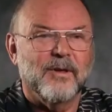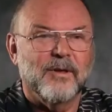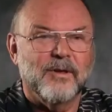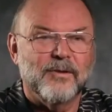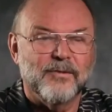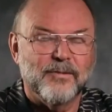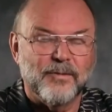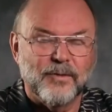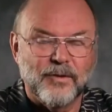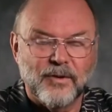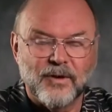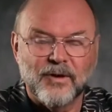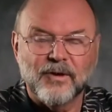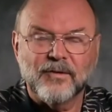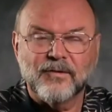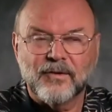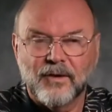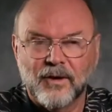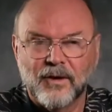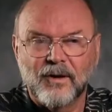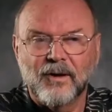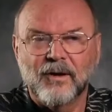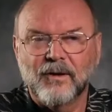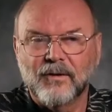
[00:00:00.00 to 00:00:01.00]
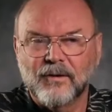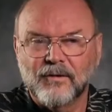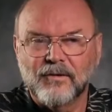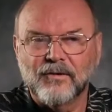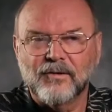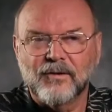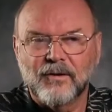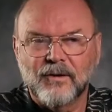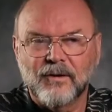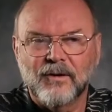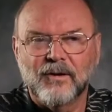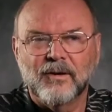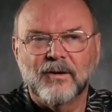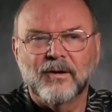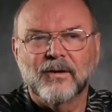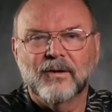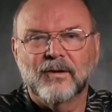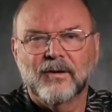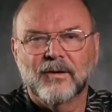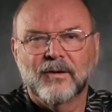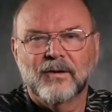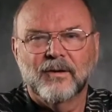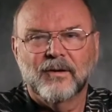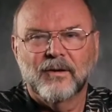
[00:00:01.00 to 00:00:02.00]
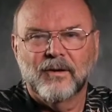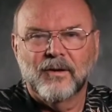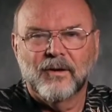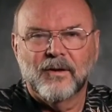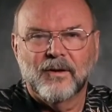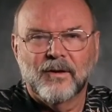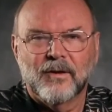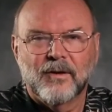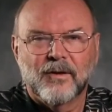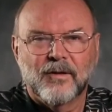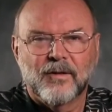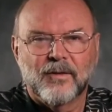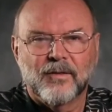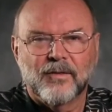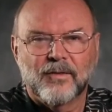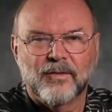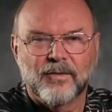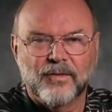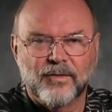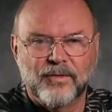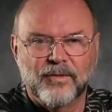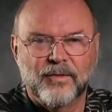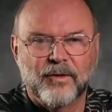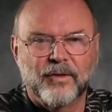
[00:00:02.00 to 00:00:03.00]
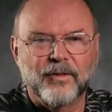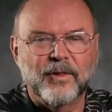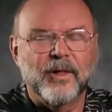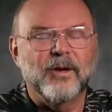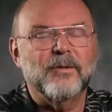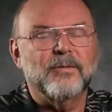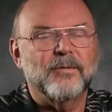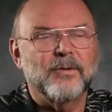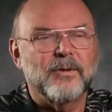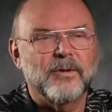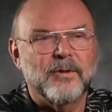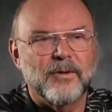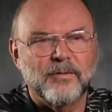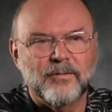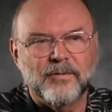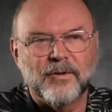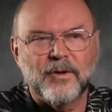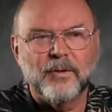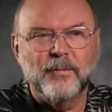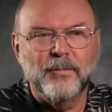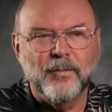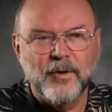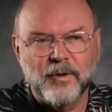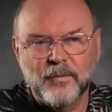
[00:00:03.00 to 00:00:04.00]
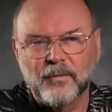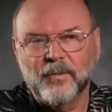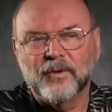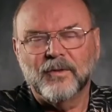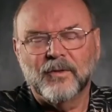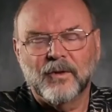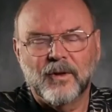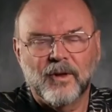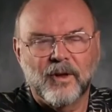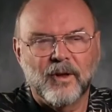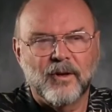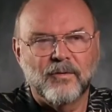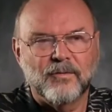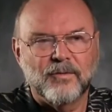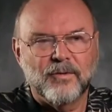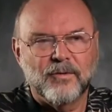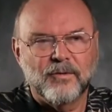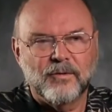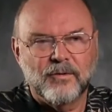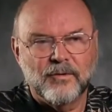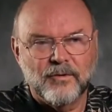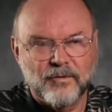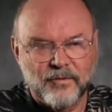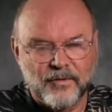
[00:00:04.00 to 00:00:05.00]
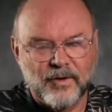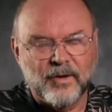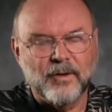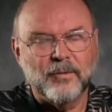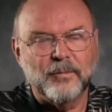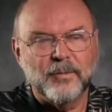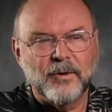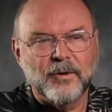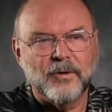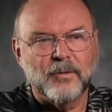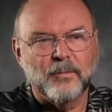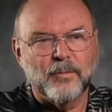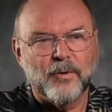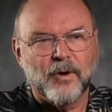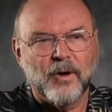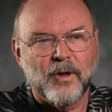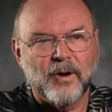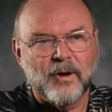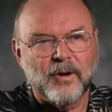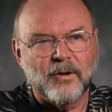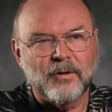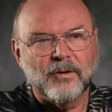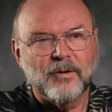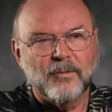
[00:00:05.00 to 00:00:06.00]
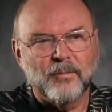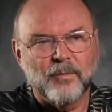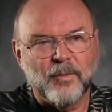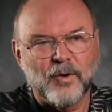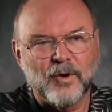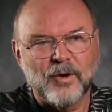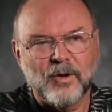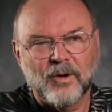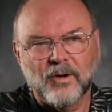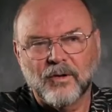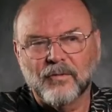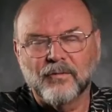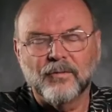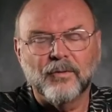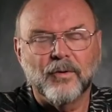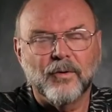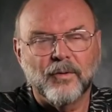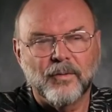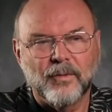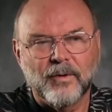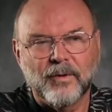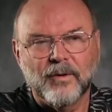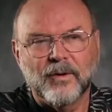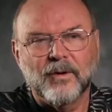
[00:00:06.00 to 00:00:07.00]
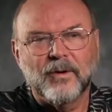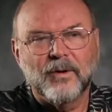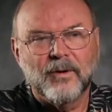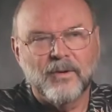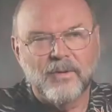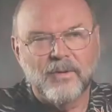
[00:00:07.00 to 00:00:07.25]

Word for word: it. It's really exciting to see the level of commitment they have to developing the product and bringing it forward.